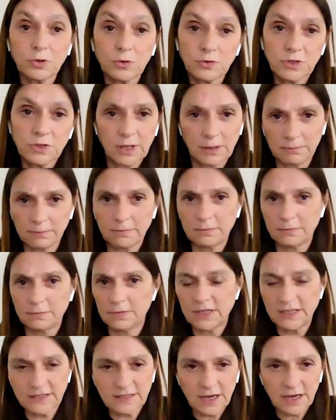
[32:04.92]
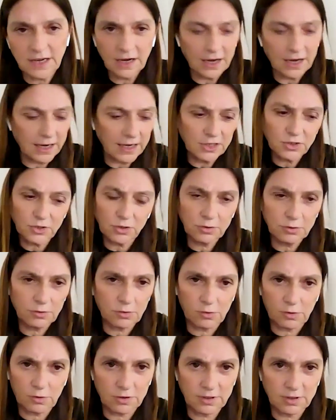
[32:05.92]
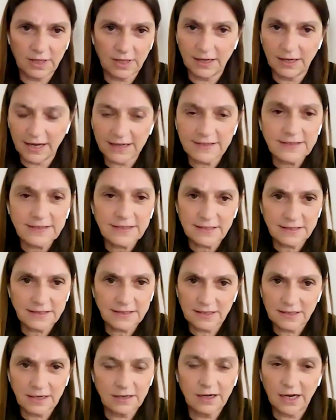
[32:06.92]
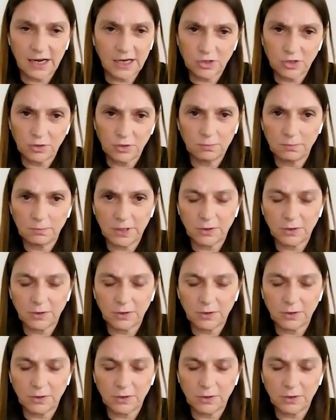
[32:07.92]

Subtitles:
use them this generation or the next generation,